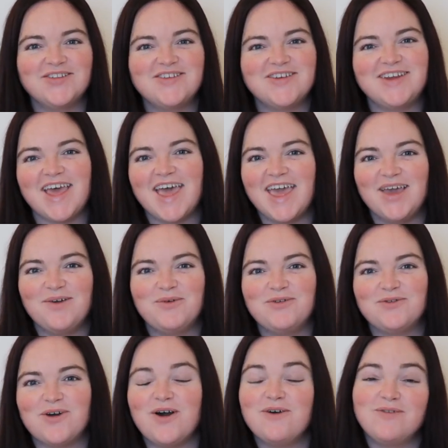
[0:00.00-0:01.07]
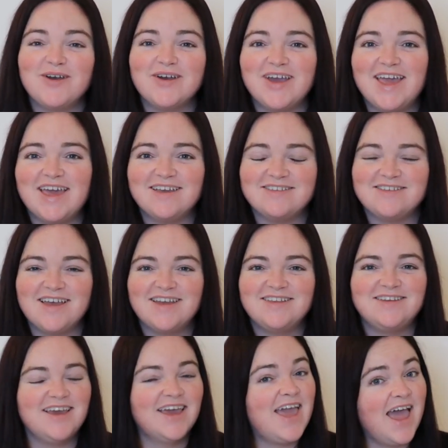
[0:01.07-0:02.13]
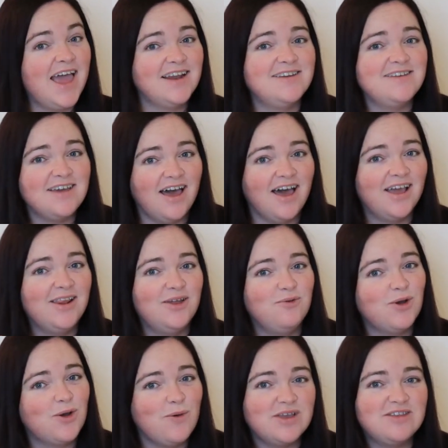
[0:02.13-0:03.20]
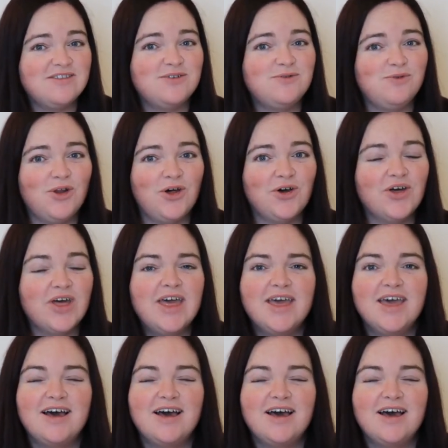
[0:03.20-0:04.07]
Today we've got a very exciting and highly requested vlog.